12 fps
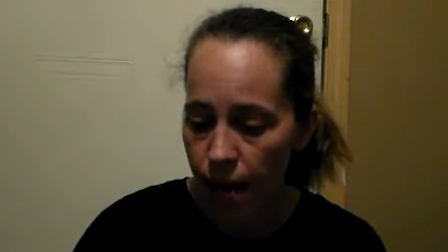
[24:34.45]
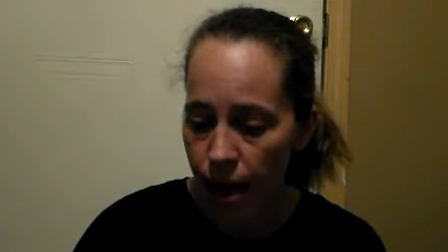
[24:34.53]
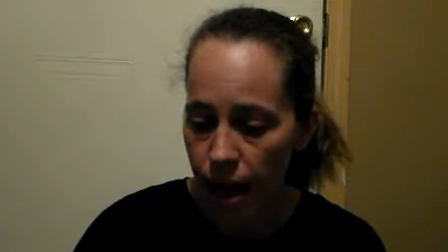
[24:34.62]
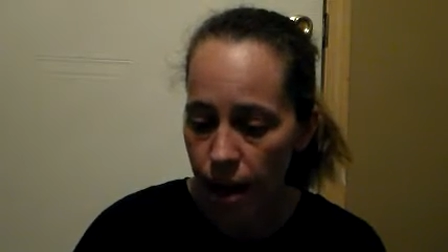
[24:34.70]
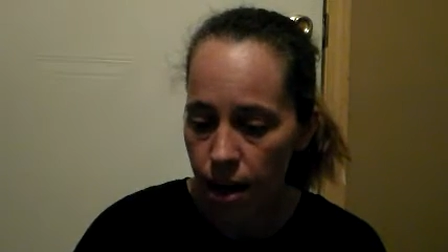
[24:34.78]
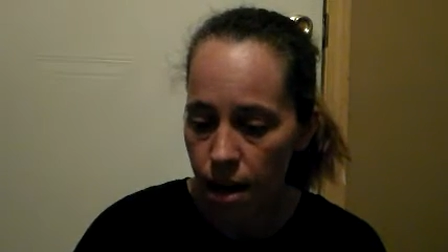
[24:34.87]

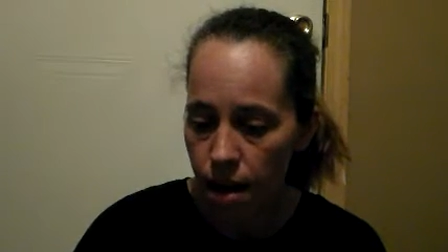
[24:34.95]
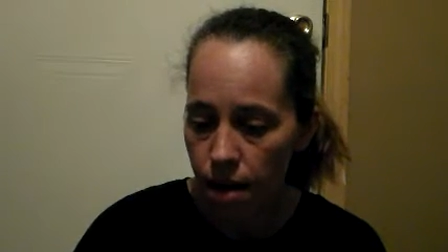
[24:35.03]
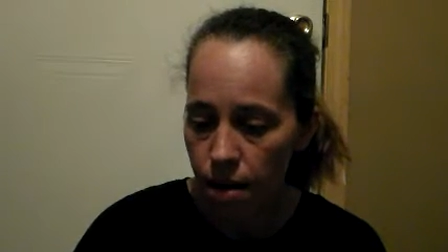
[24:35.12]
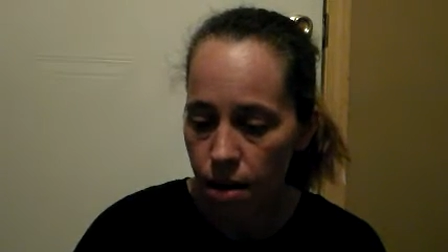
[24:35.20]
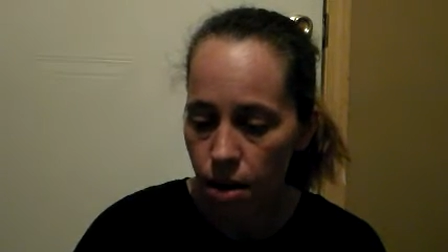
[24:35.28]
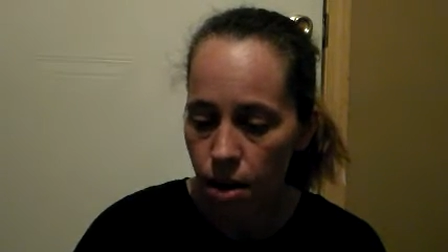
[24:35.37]
And
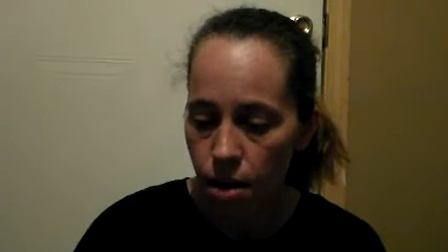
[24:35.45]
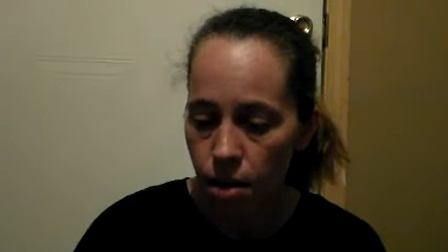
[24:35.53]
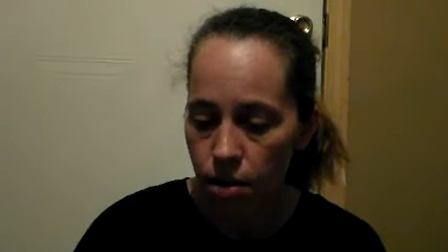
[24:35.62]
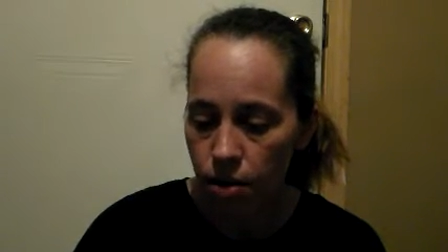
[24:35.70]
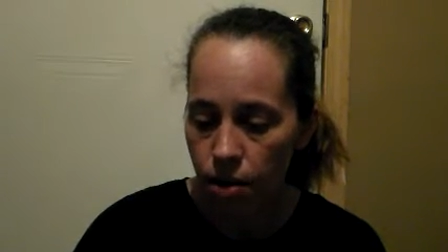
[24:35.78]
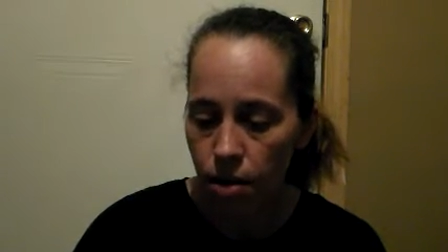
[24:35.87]
then
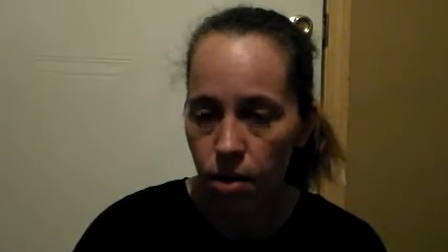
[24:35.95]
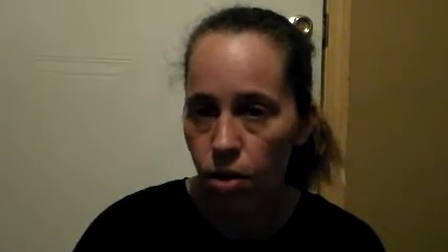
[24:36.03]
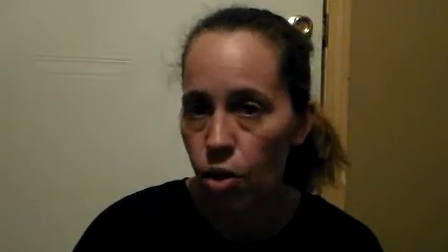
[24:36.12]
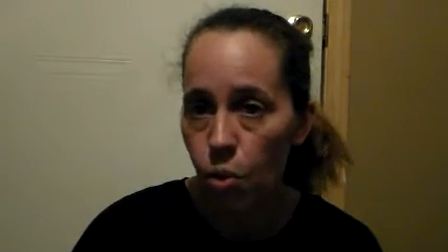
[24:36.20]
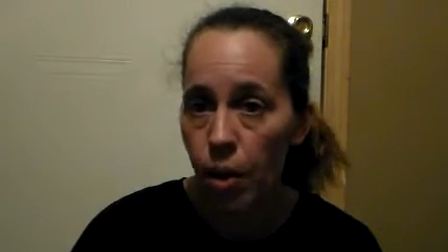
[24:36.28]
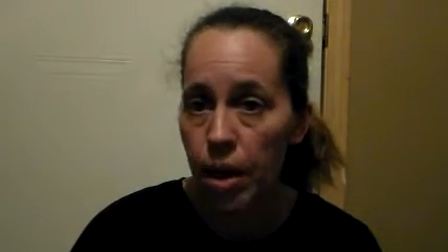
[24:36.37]

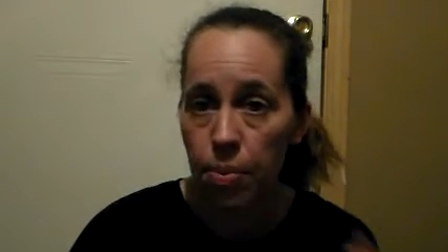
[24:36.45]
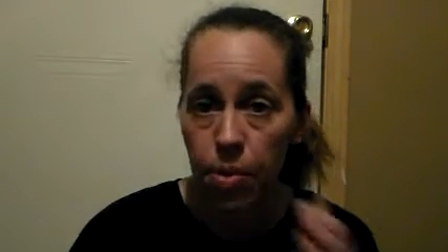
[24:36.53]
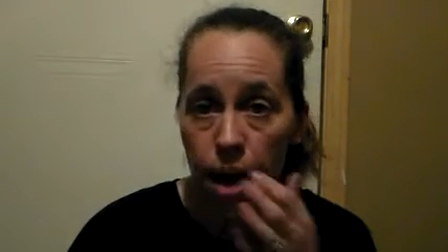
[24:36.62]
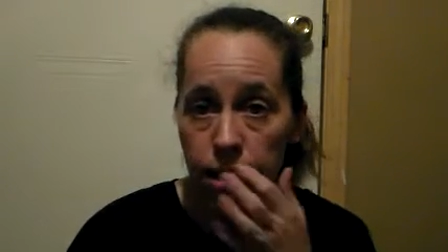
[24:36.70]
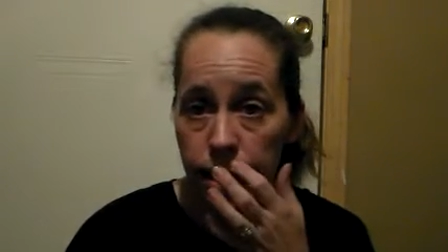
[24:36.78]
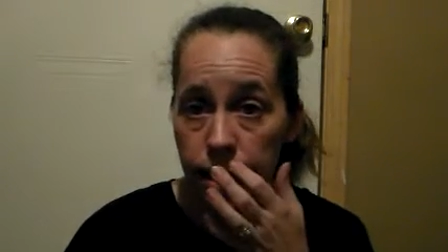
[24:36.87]
you'll
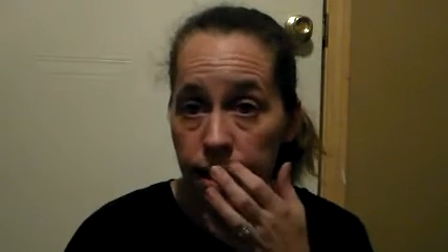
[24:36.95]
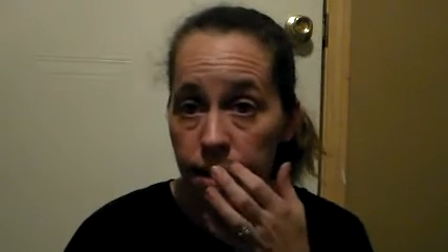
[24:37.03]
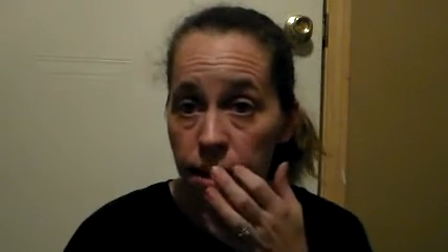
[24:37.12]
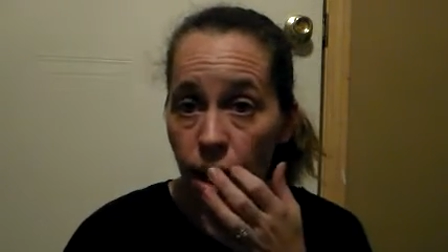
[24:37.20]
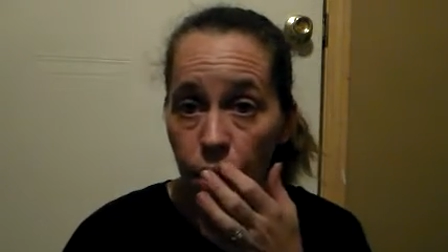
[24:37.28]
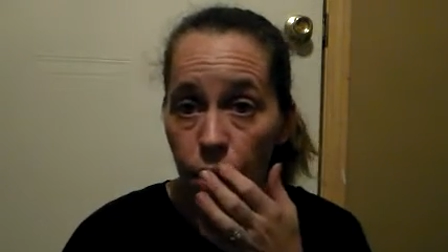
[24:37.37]
win a prize. It
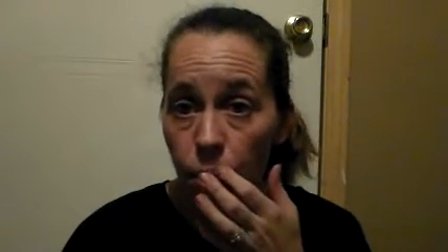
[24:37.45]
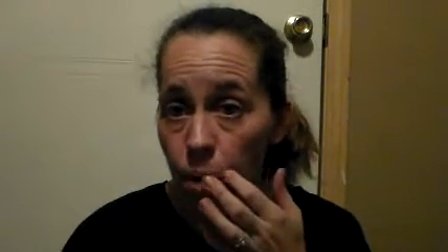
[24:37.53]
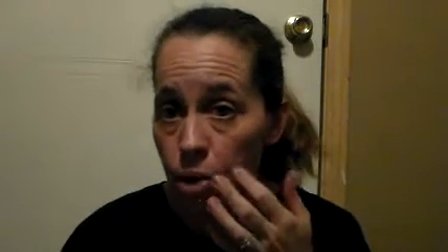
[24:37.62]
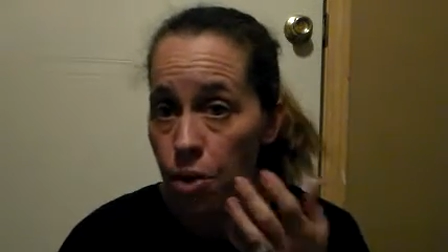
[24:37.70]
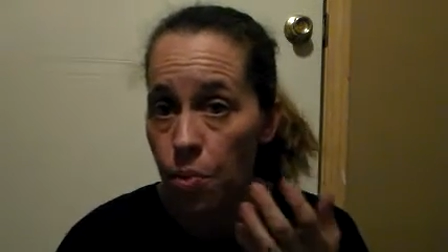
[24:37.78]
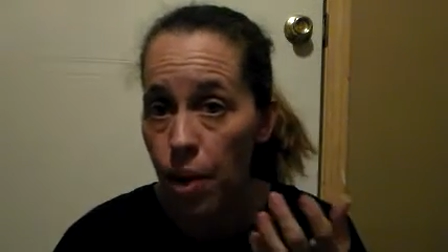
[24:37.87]
doesn't tell
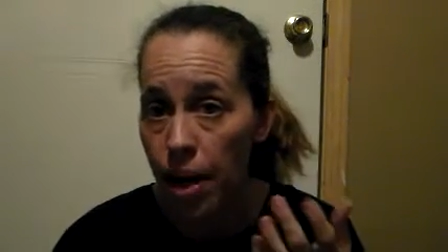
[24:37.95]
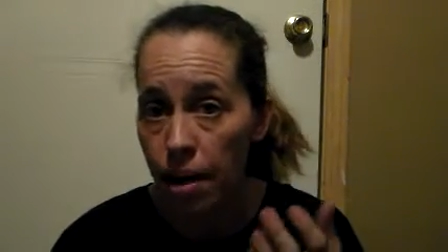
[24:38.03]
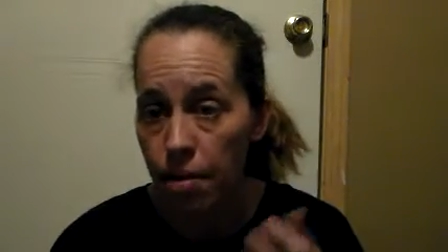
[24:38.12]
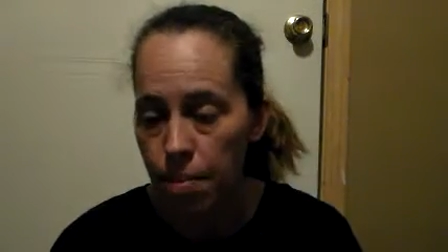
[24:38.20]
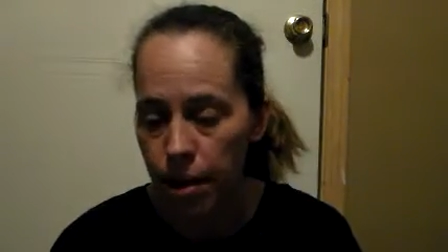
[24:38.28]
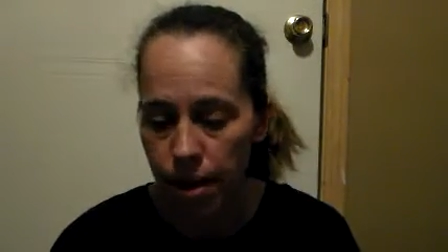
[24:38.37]
you what you
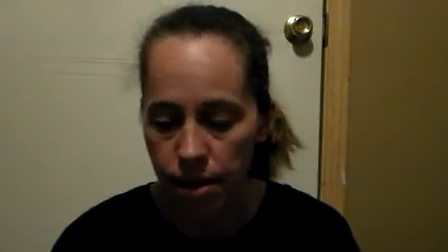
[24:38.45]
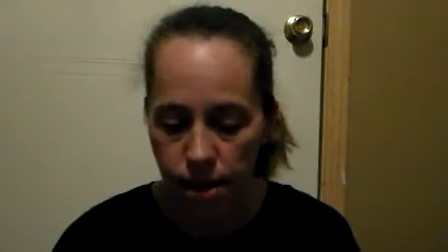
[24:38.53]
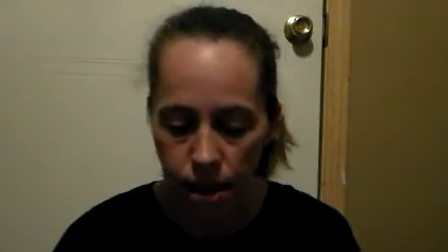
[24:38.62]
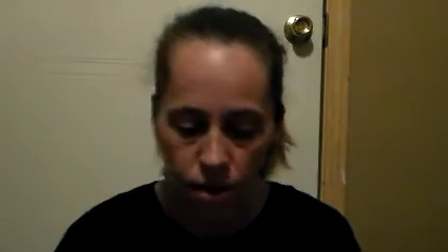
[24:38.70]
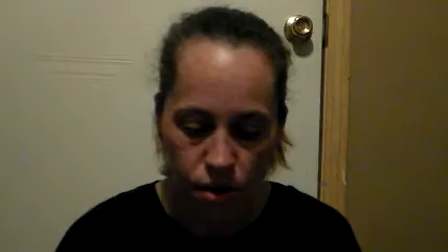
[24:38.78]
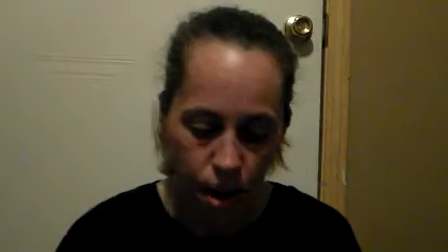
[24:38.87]
win, but
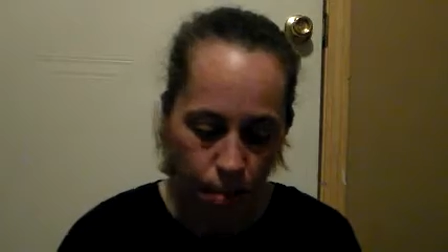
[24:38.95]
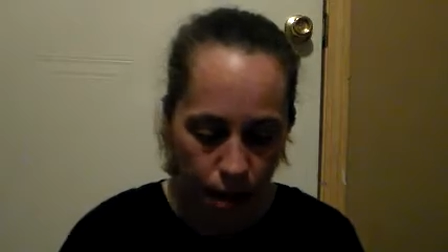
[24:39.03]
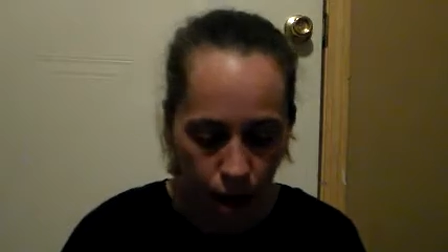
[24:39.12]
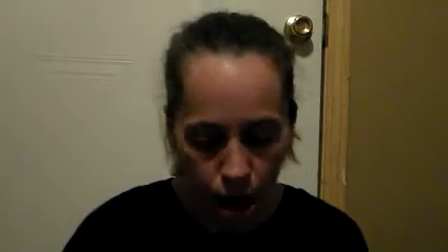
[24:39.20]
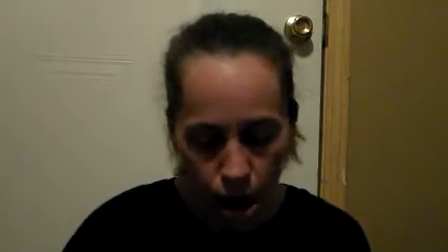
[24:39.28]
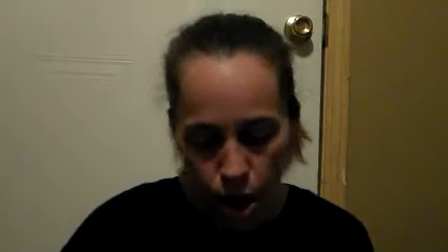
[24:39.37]
they send you
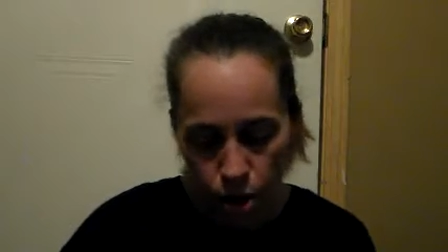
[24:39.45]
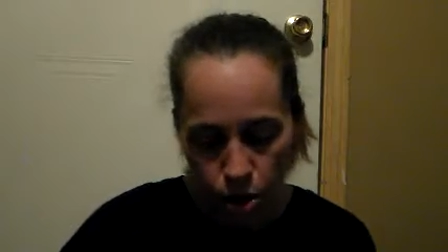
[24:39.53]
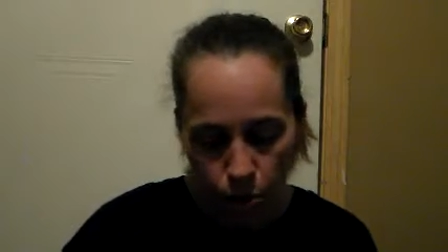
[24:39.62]
something.